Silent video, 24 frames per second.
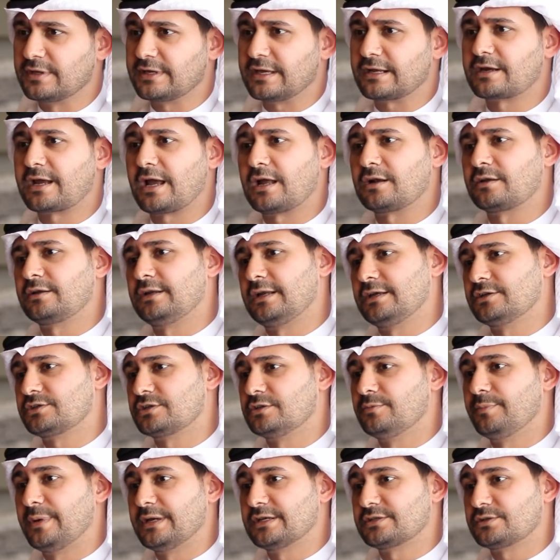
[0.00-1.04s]
their
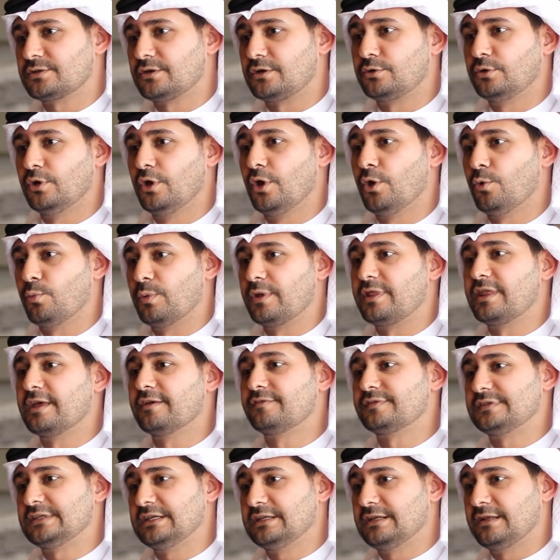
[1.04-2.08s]
calculation based on what
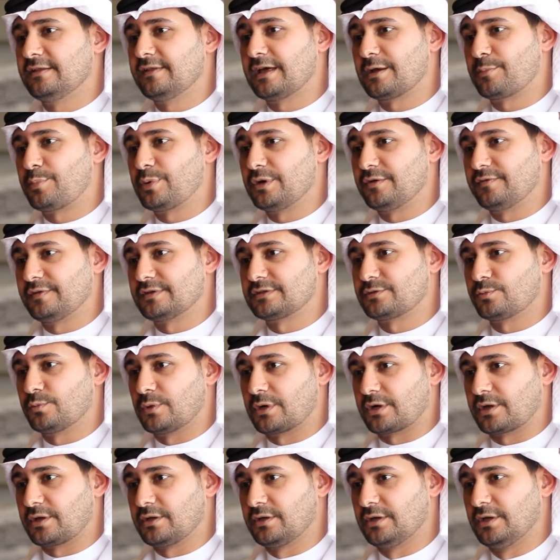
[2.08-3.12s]
they've seen in their previous
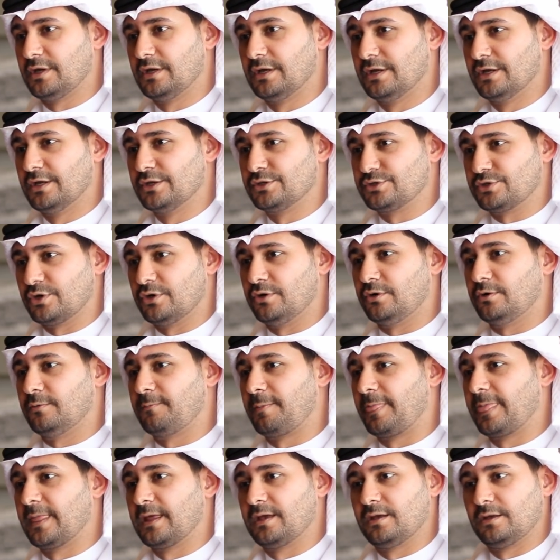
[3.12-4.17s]
work.
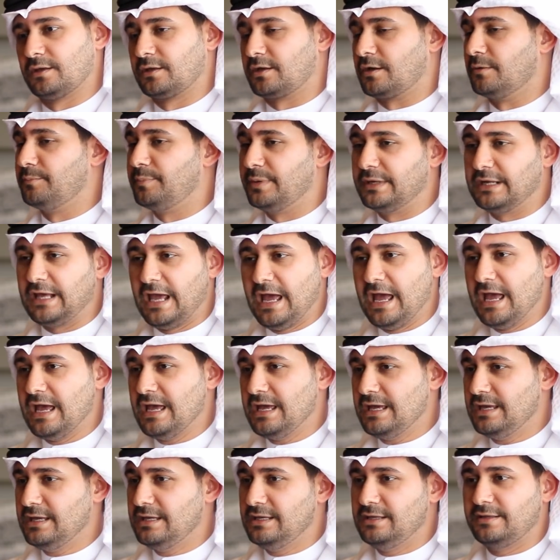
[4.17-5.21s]
So company
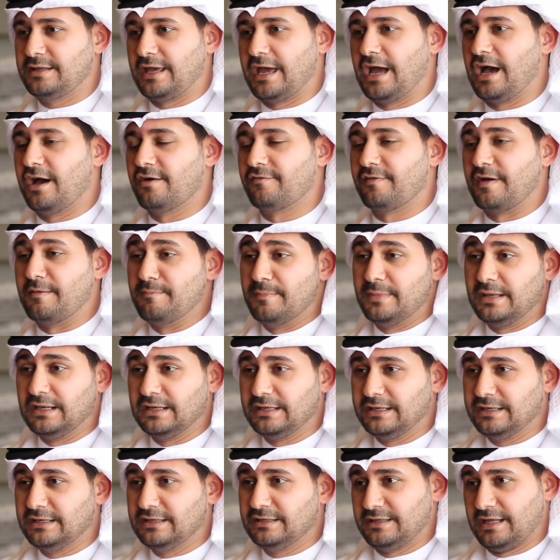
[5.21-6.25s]
A, they have 1
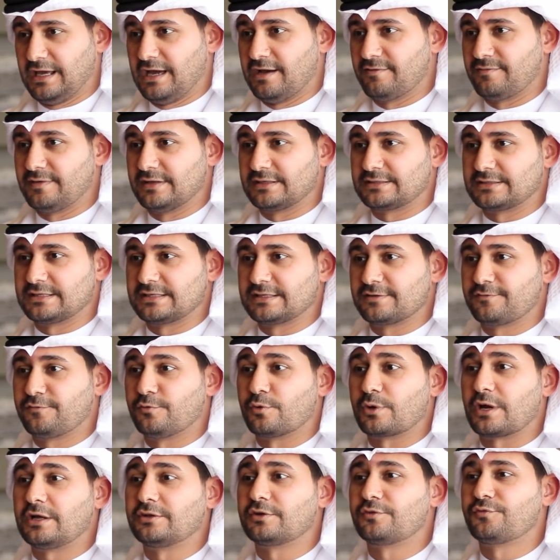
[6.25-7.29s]
million, they have let's say
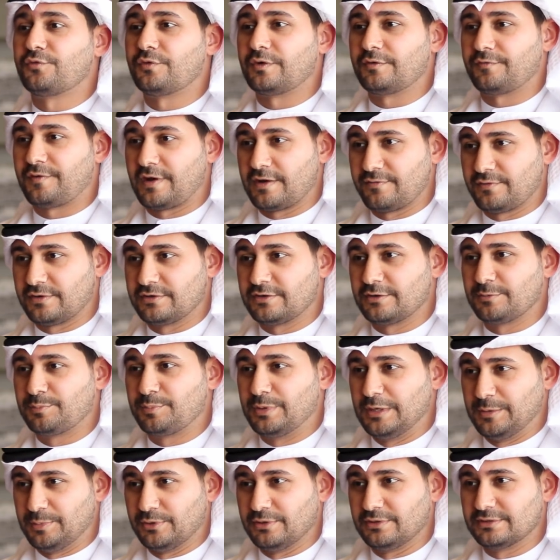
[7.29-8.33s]
400,
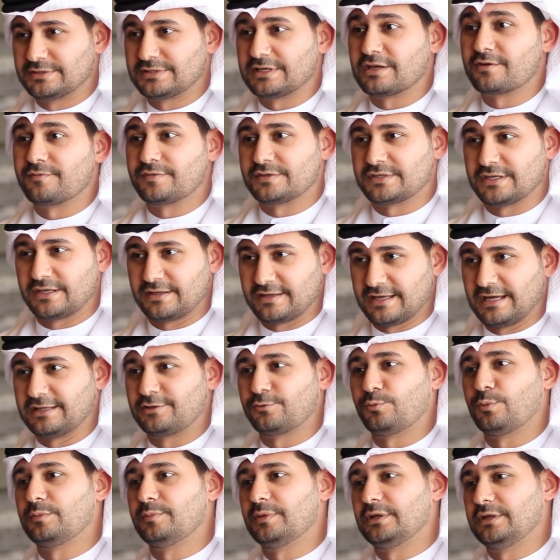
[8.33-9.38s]
500 people servicing
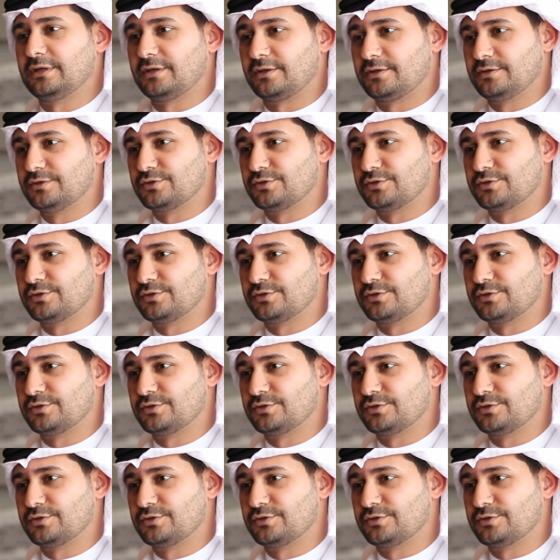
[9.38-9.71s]
that 1 million